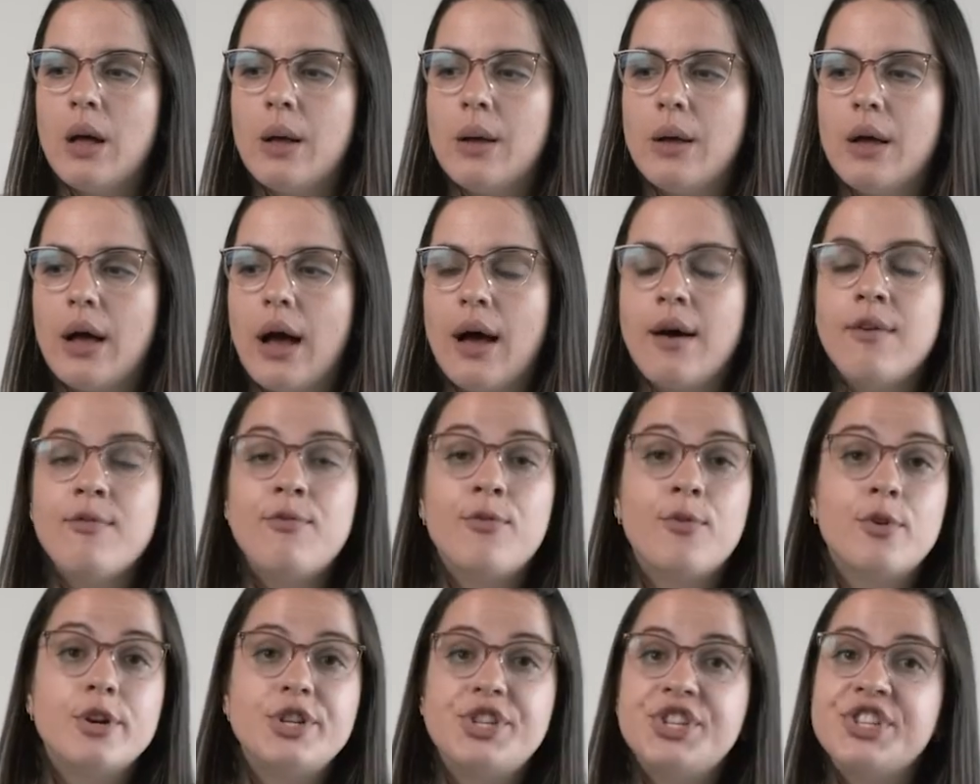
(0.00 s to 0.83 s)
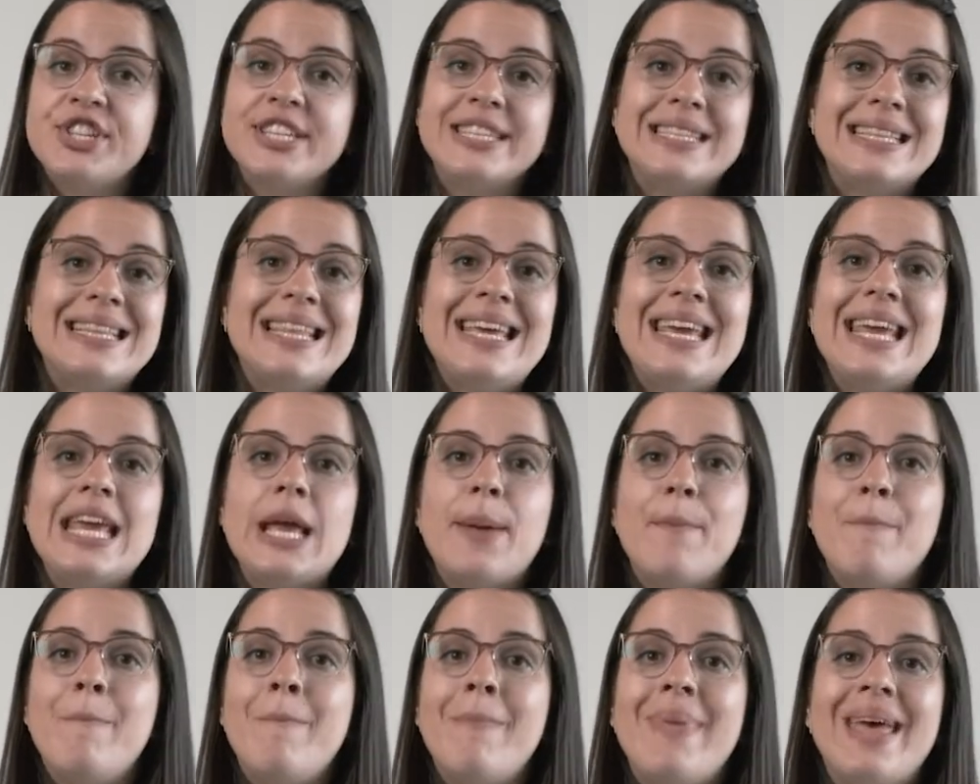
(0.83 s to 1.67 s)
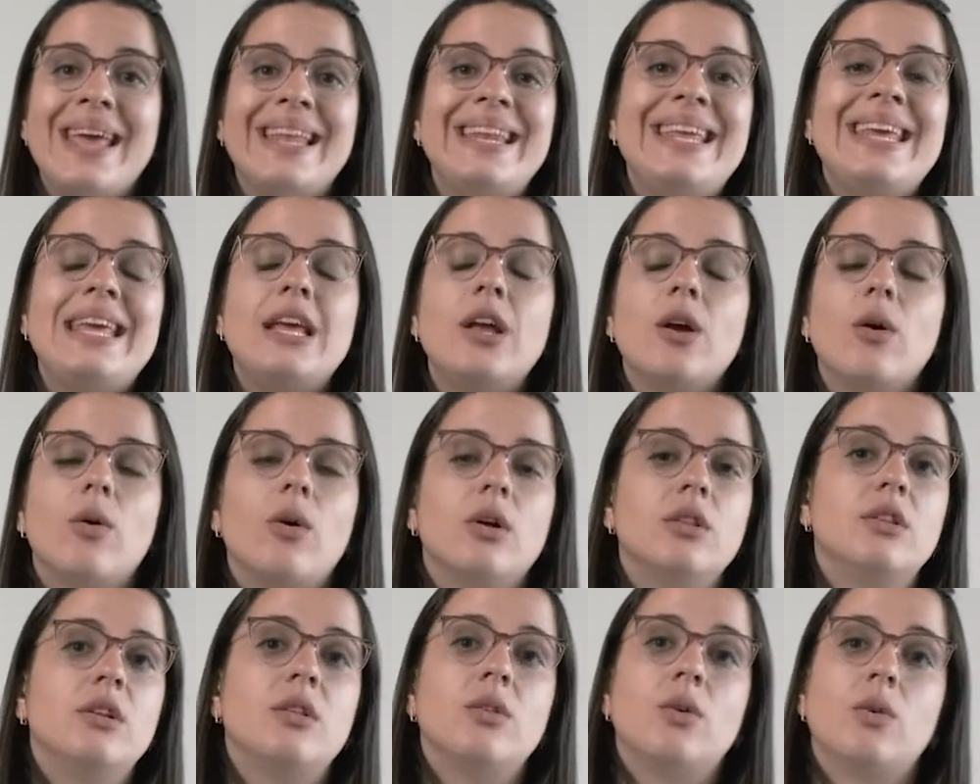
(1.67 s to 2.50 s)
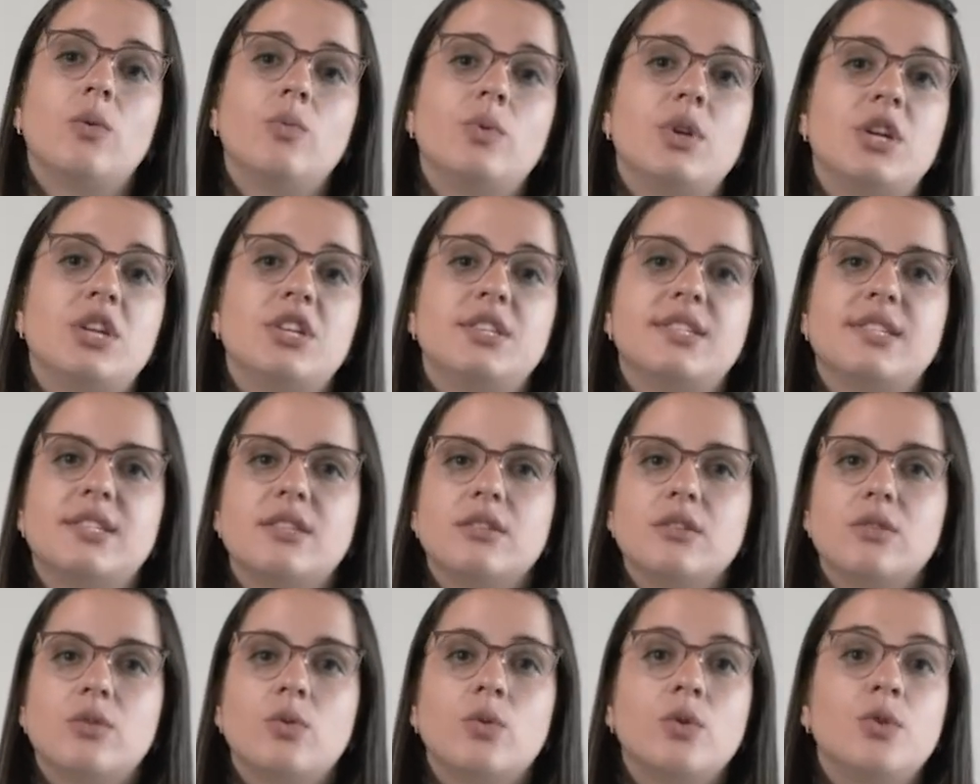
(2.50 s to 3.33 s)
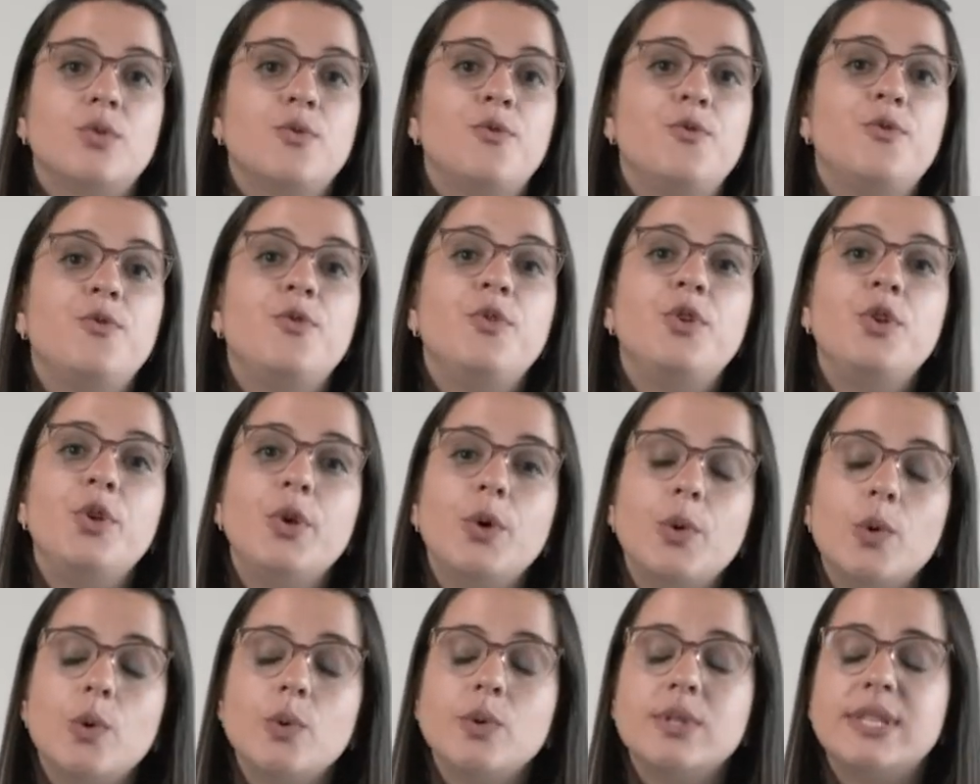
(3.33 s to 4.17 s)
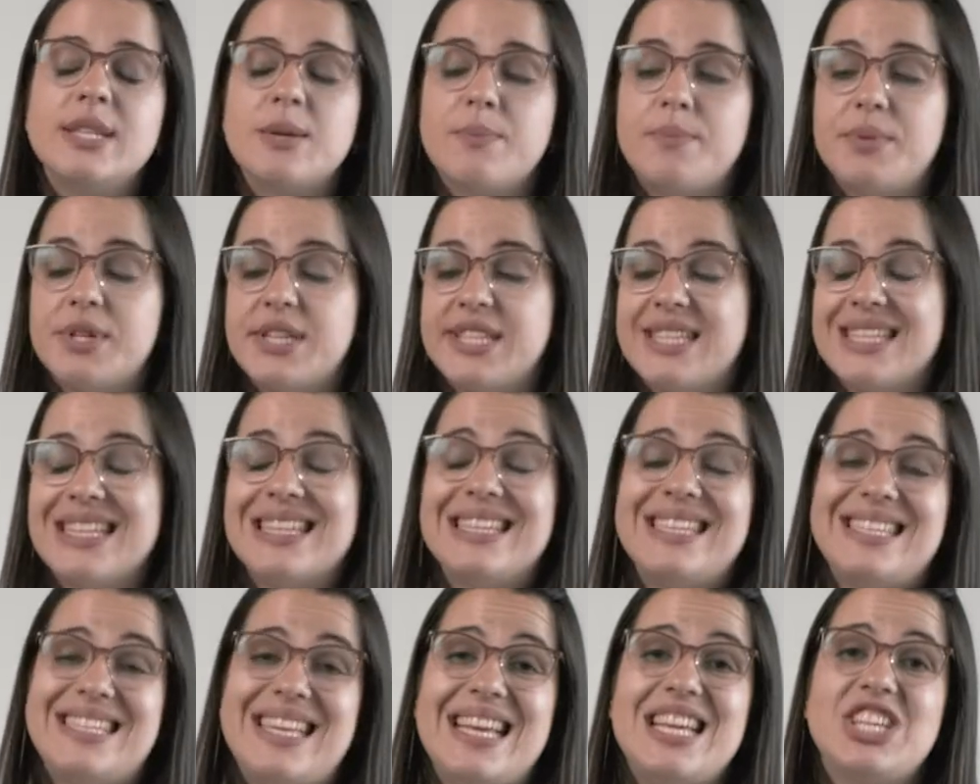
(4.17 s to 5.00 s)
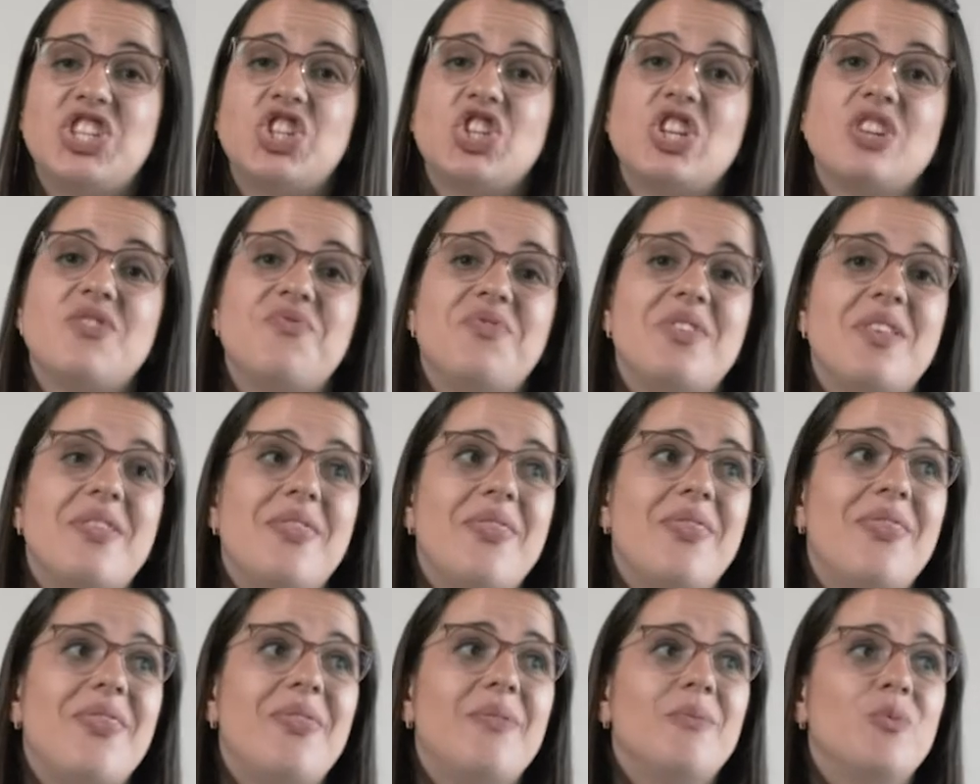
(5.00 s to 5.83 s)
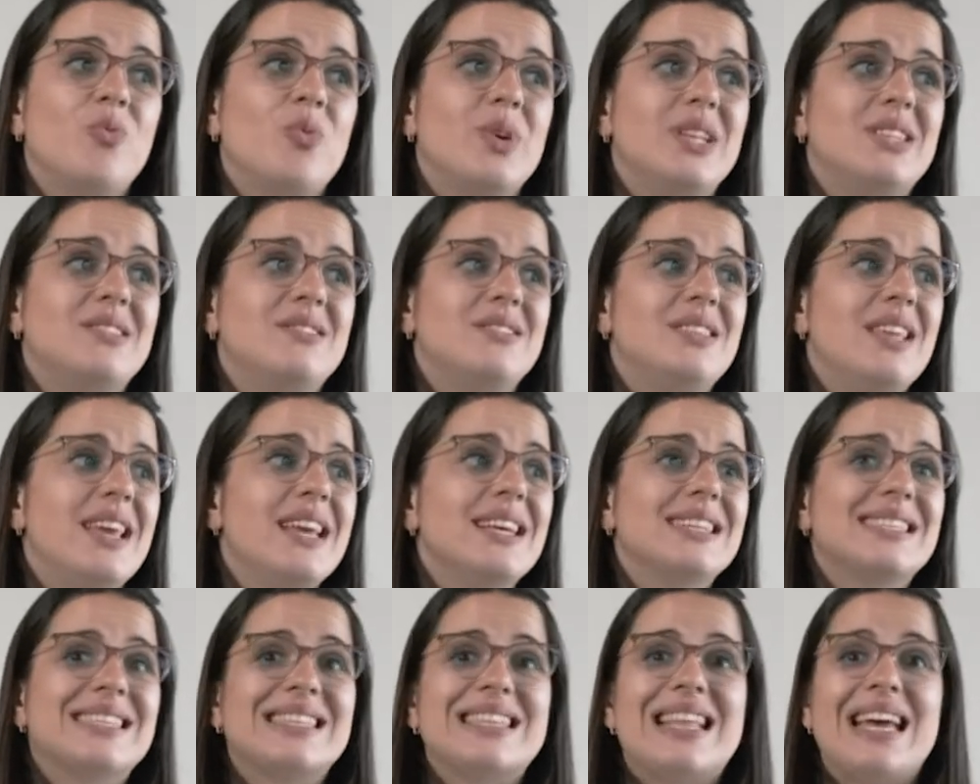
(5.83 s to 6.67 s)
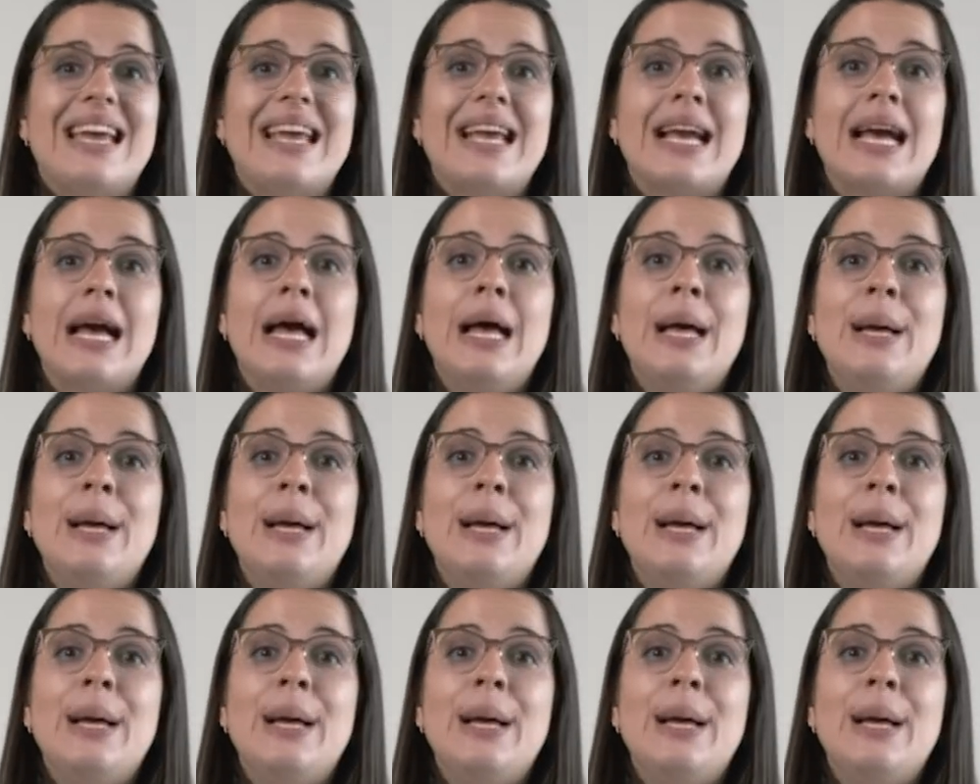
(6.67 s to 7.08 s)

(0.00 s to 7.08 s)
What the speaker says: Unfortunately, many hotel owners confuse personalization with things like